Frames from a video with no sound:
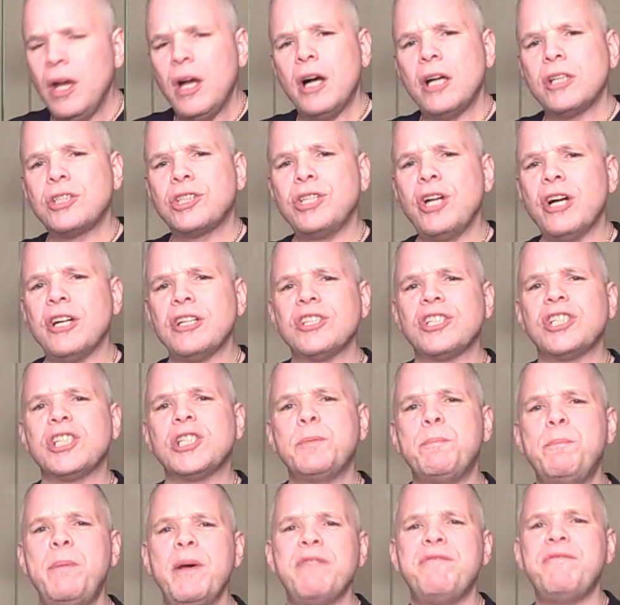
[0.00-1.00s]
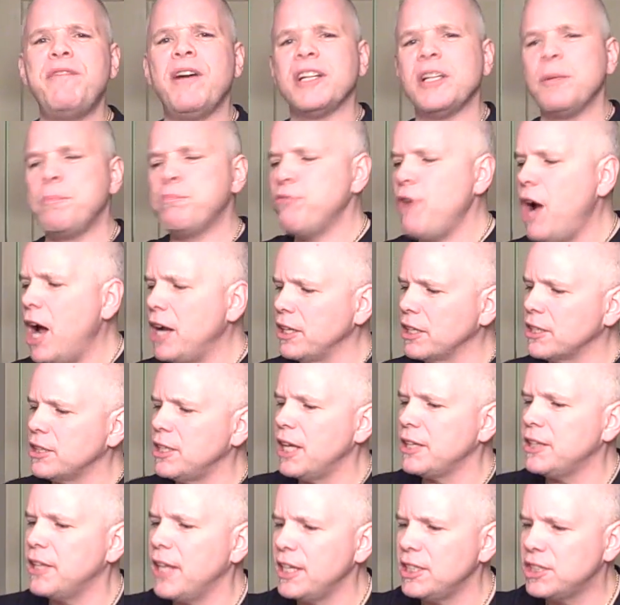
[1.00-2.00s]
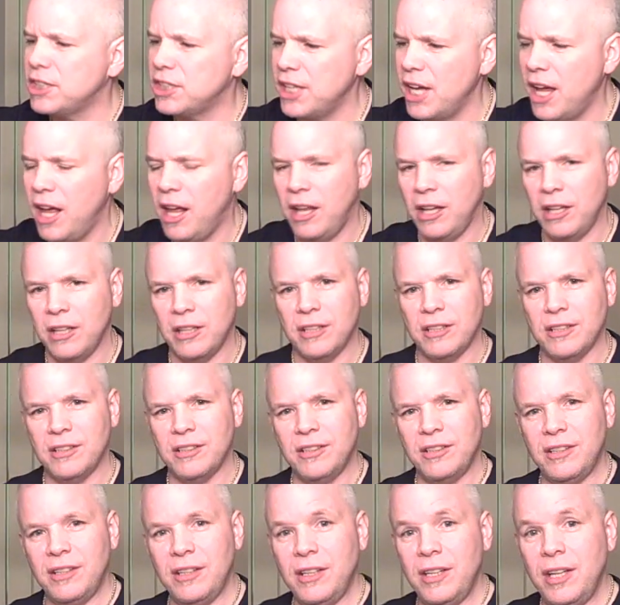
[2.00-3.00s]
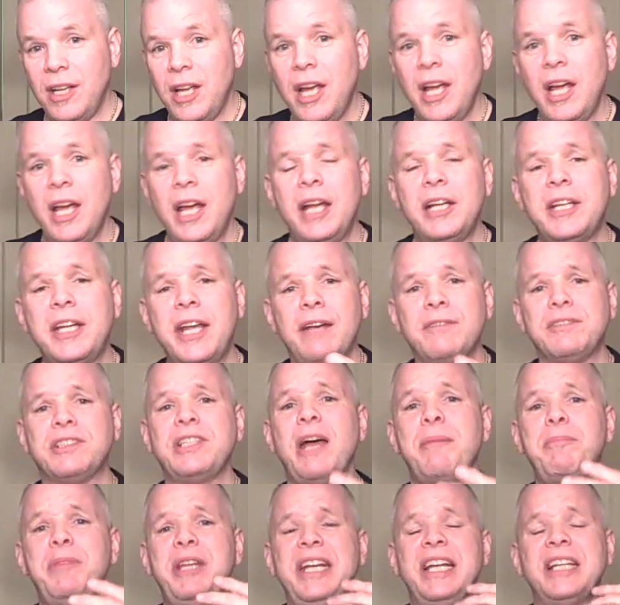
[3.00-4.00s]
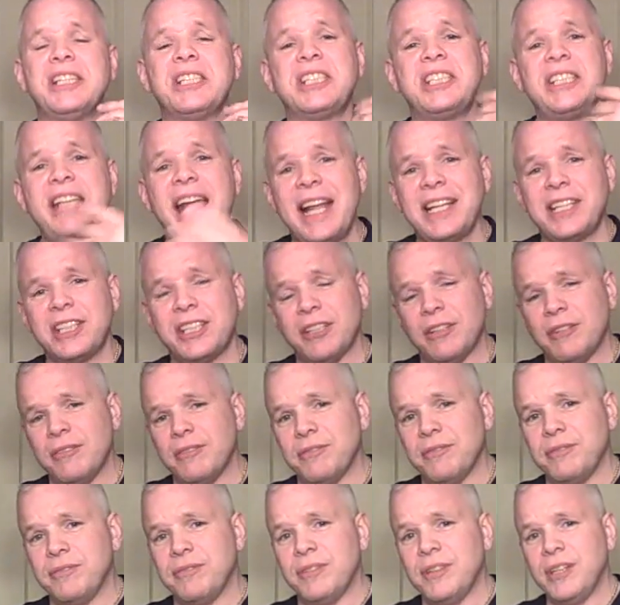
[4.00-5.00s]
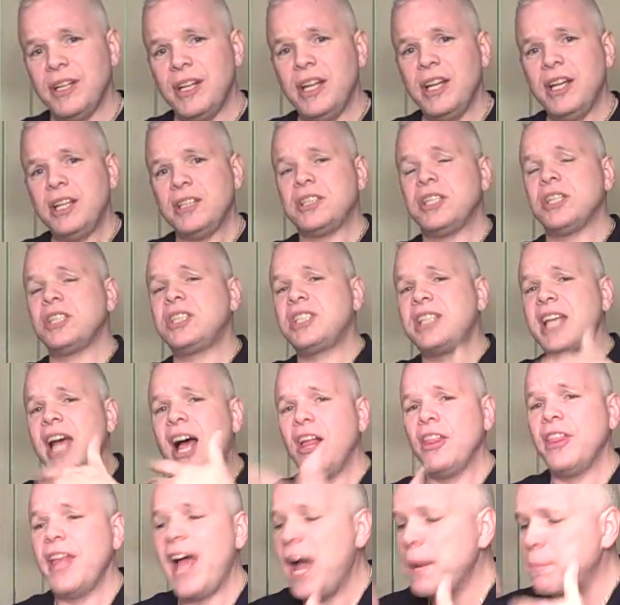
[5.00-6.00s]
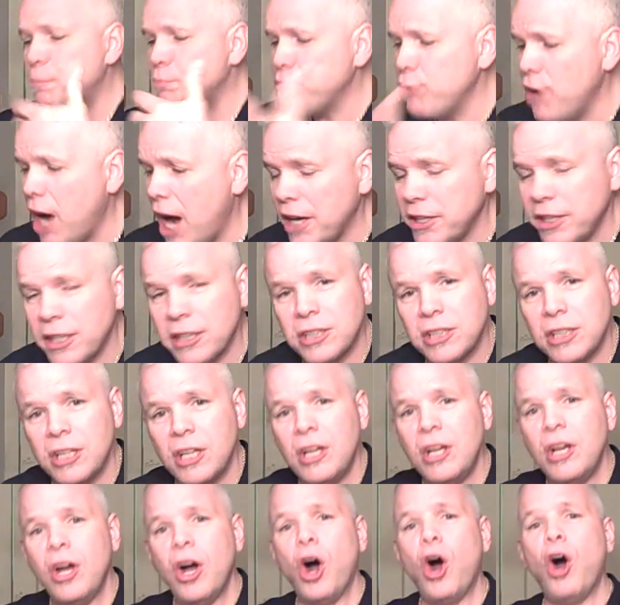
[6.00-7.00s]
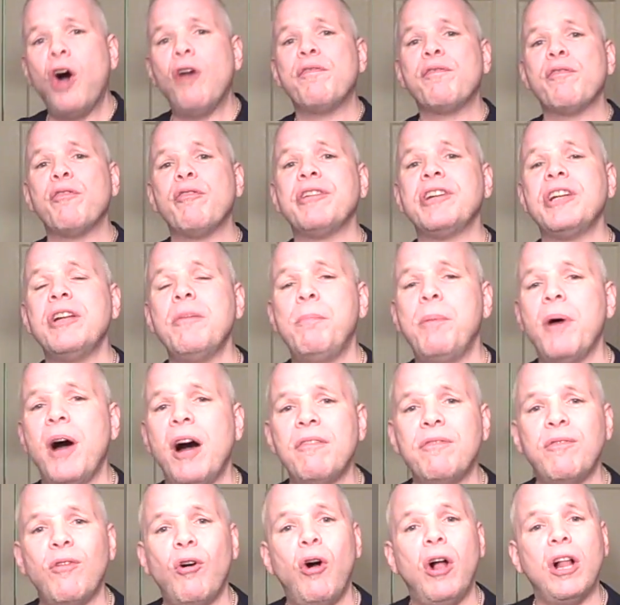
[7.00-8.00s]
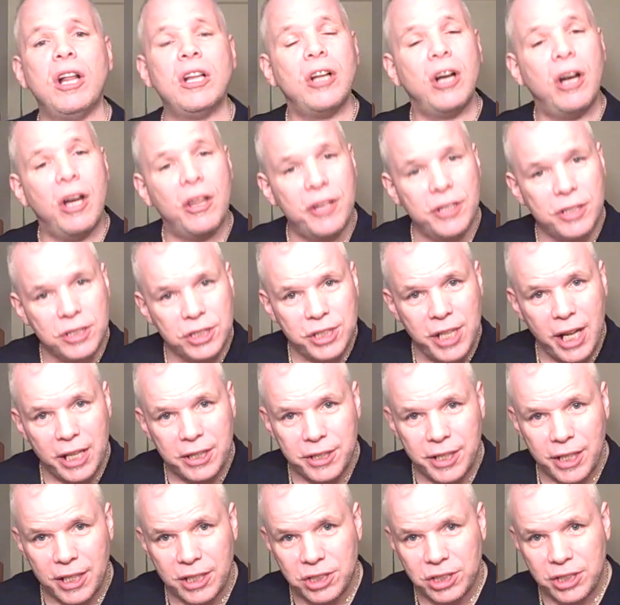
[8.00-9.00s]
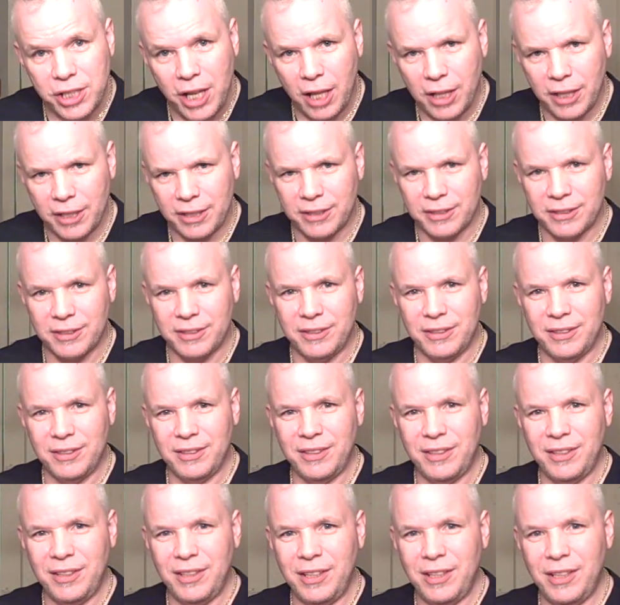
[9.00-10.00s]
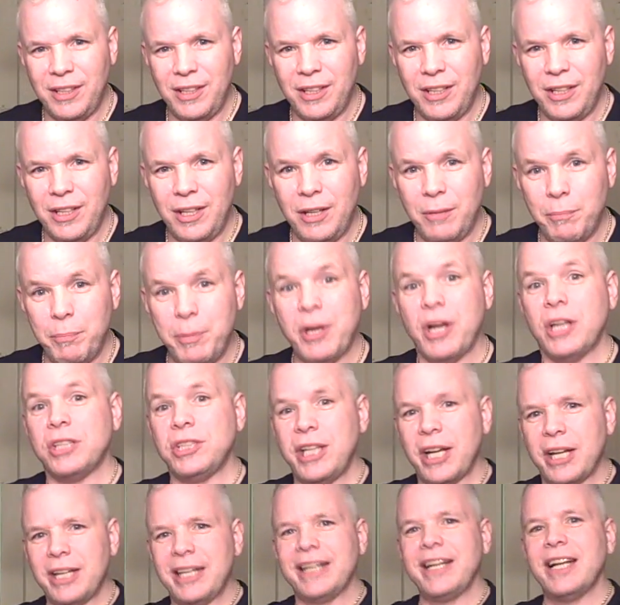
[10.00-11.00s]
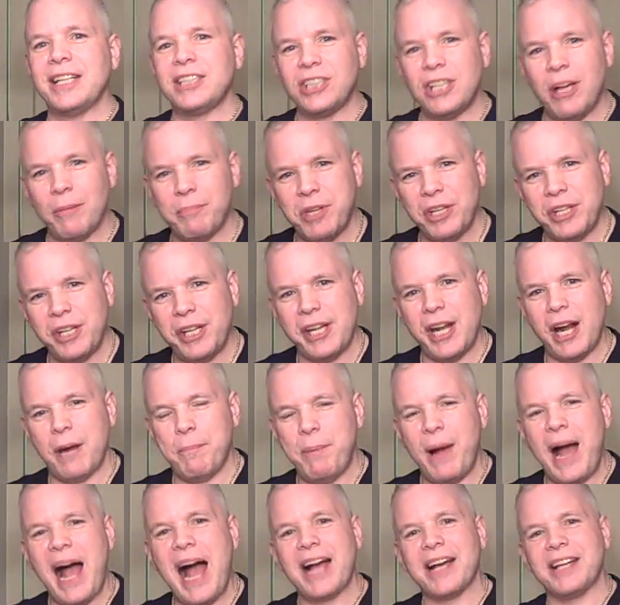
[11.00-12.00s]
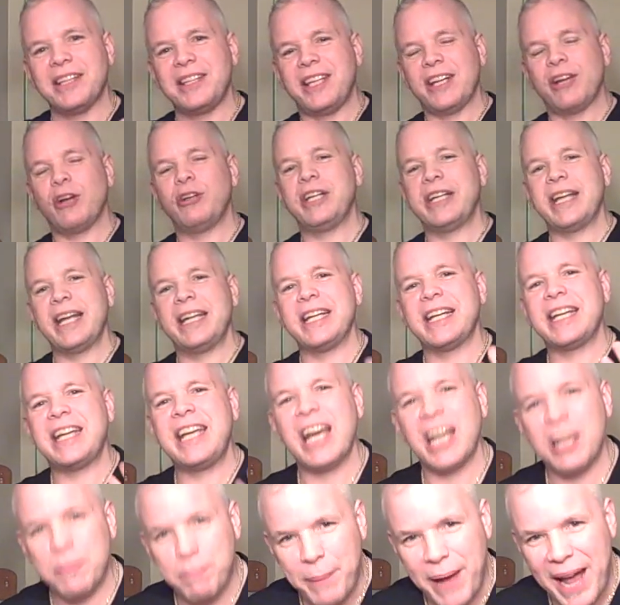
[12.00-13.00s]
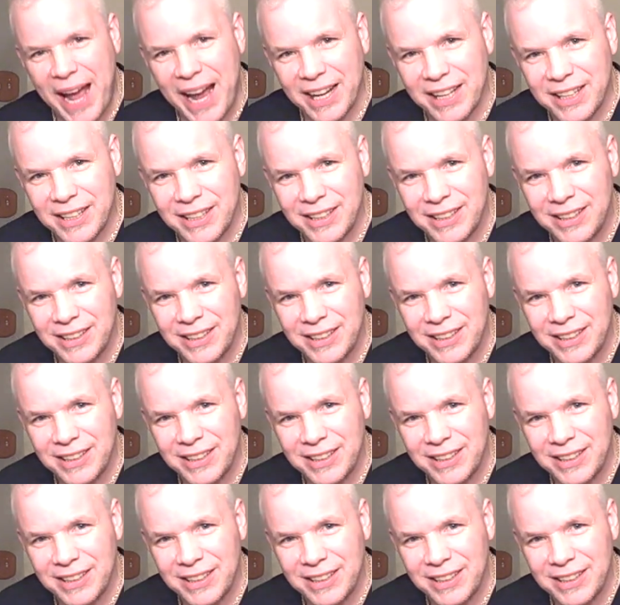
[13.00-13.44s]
A certain spiff on the product that they sell. It gives them the incentive to sell that product over and above all others that they're selling. Because they're going to get something in their pocket. They're going to get a kickback.